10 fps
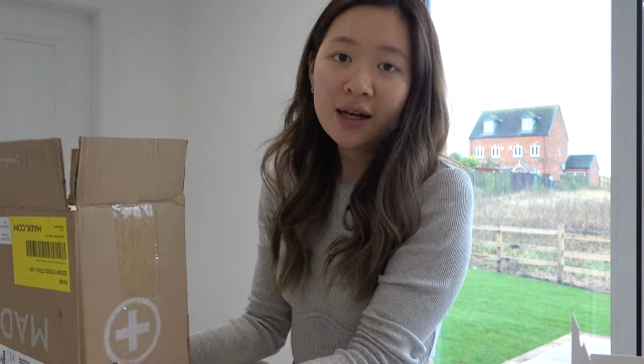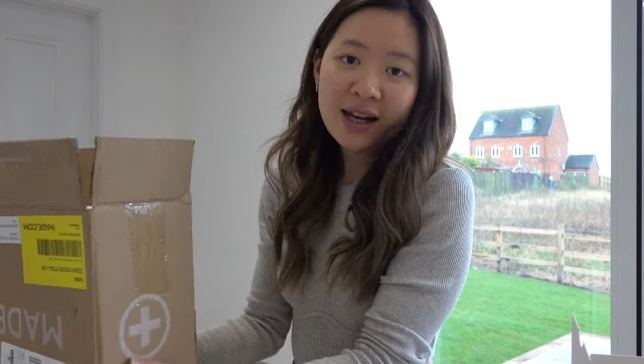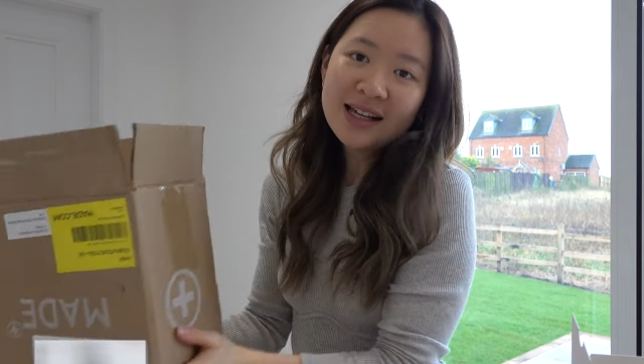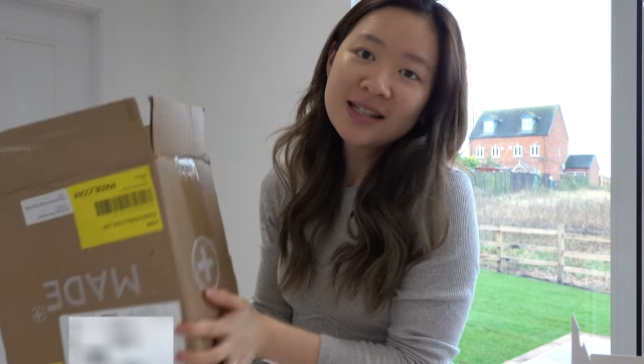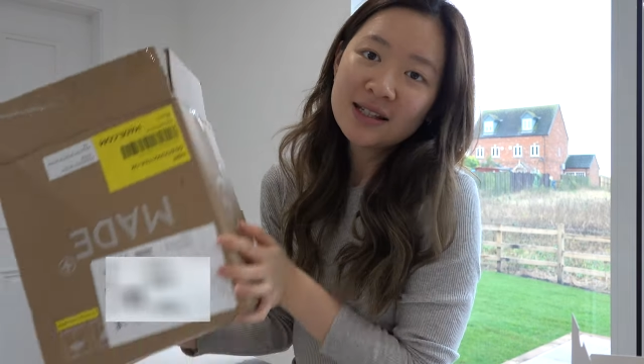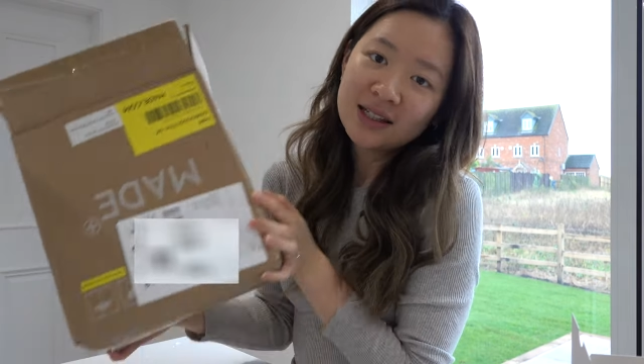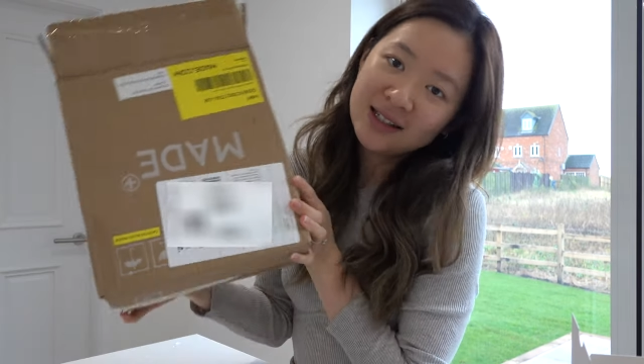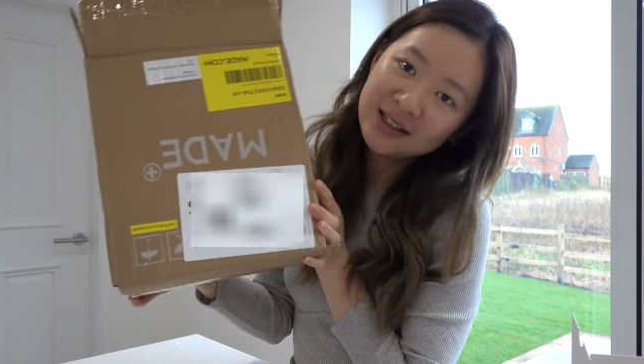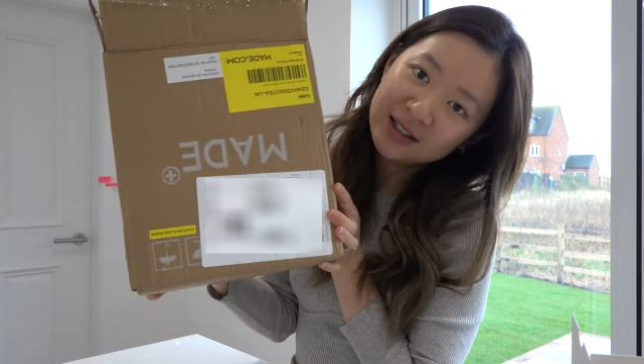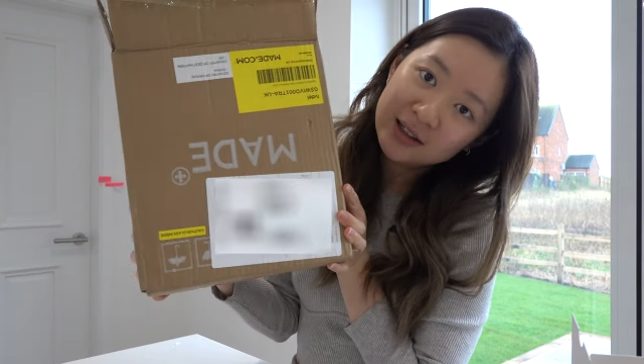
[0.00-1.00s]

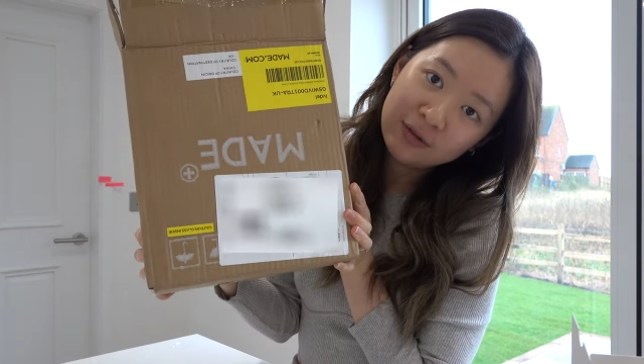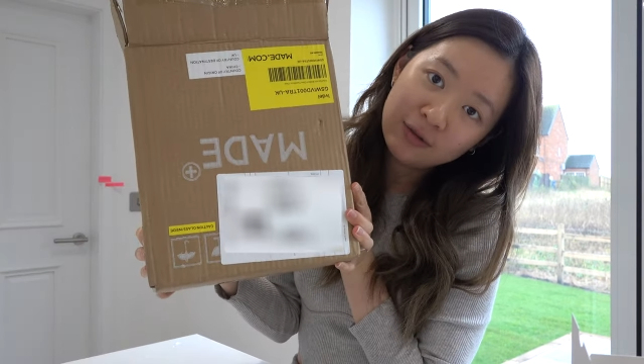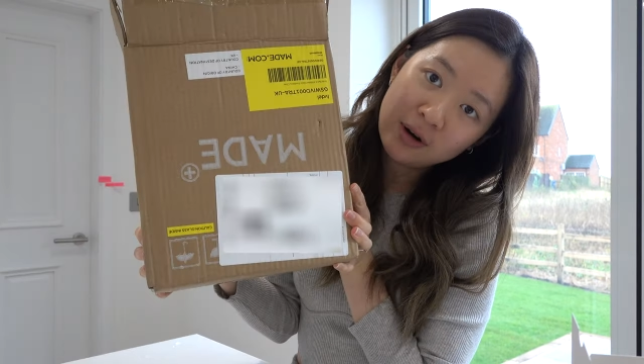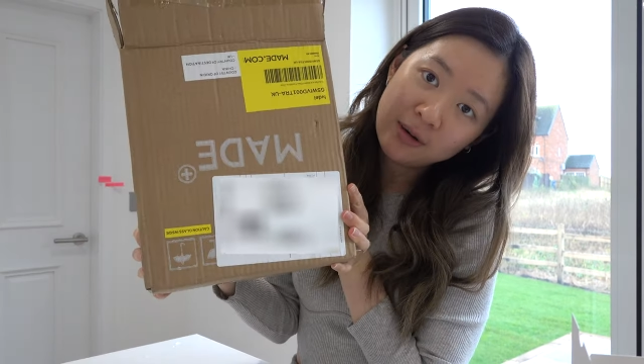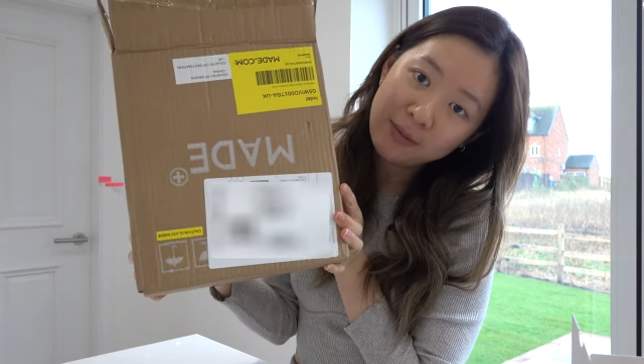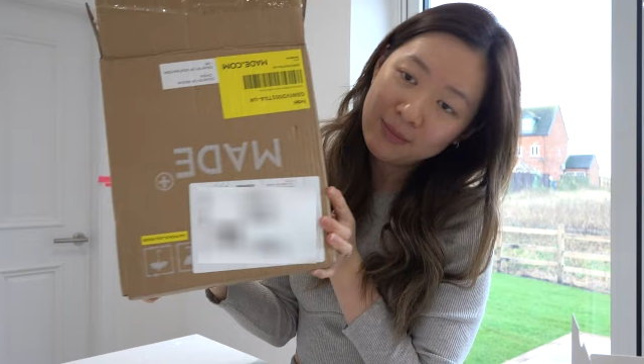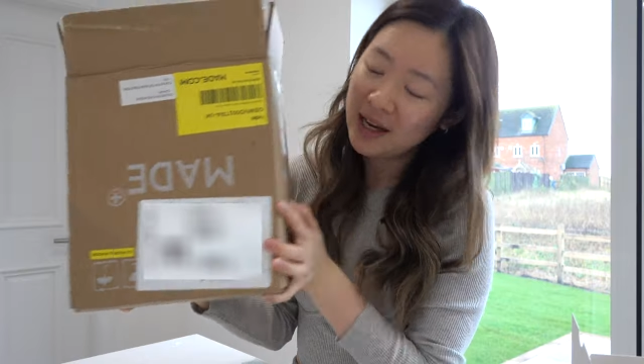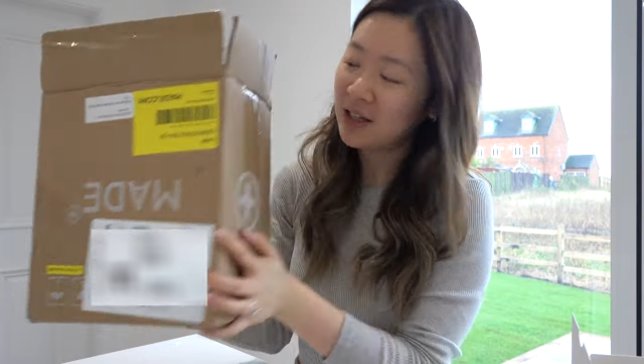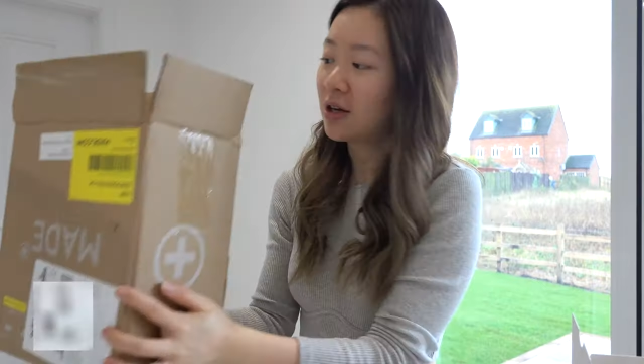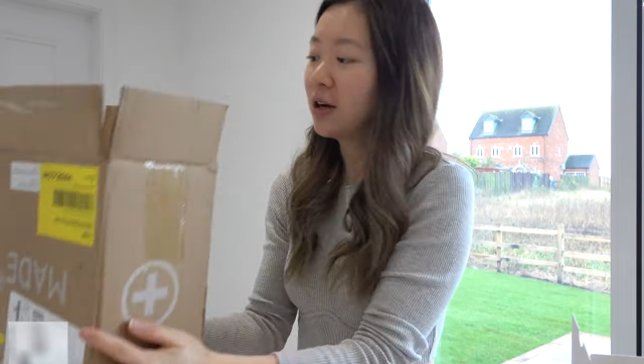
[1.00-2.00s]
Lastly, from
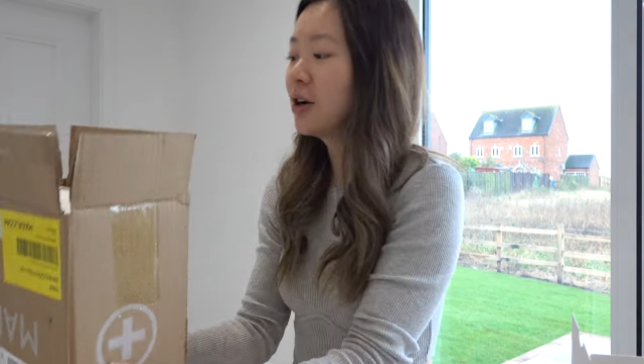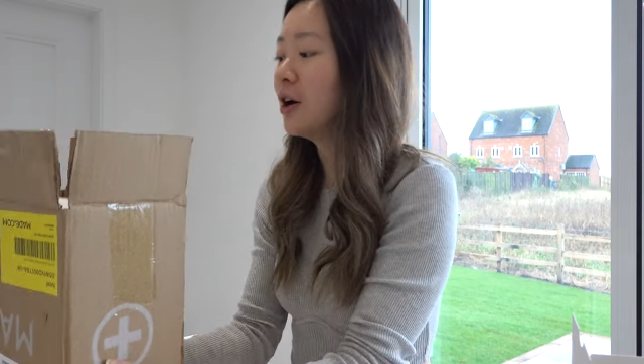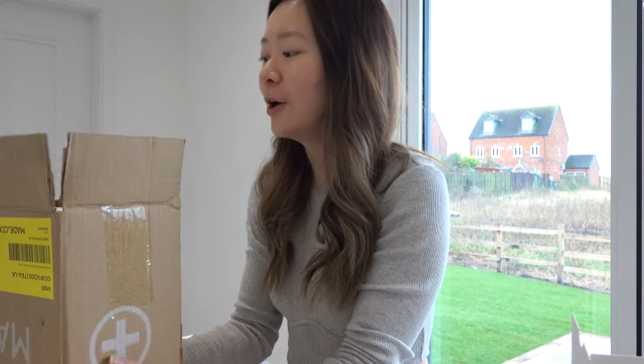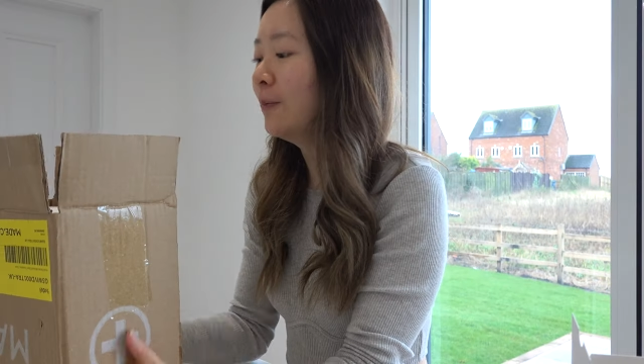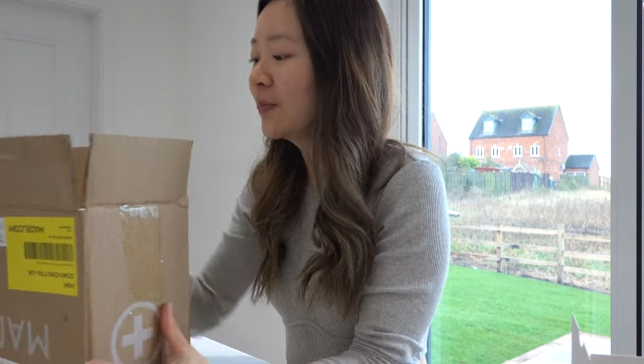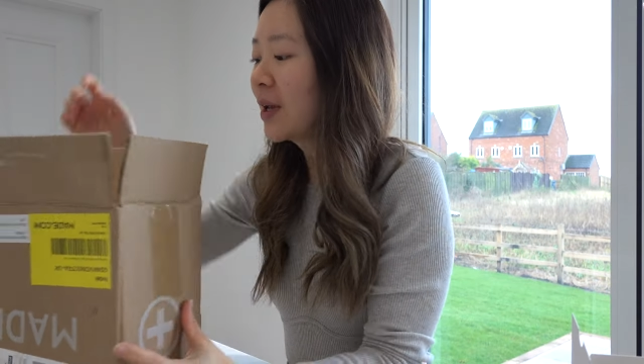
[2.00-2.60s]
Made.com,